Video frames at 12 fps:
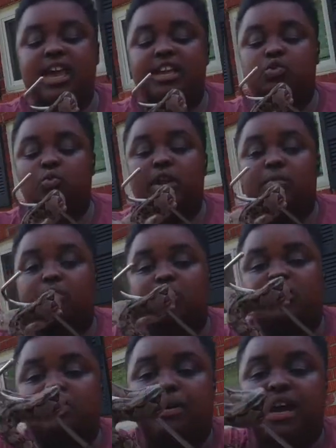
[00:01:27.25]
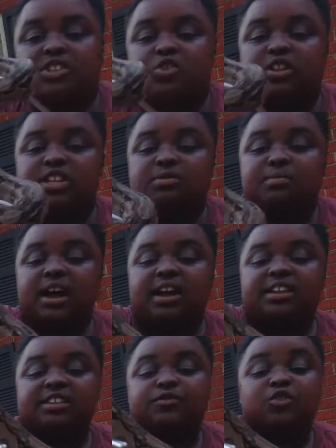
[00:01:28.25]
has way more spots on his
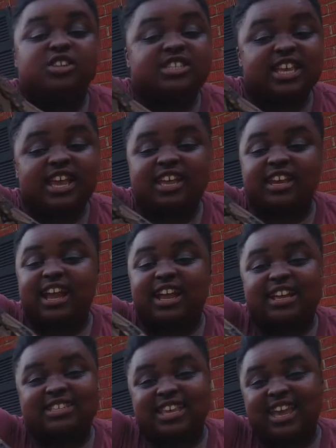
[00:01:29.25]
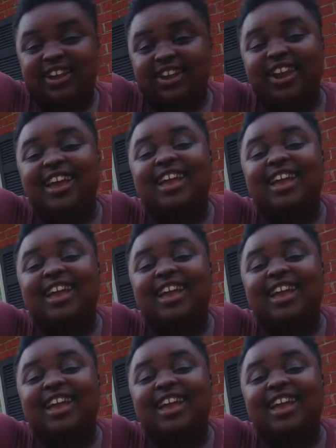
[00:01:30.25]
bodies. For a second, I got scared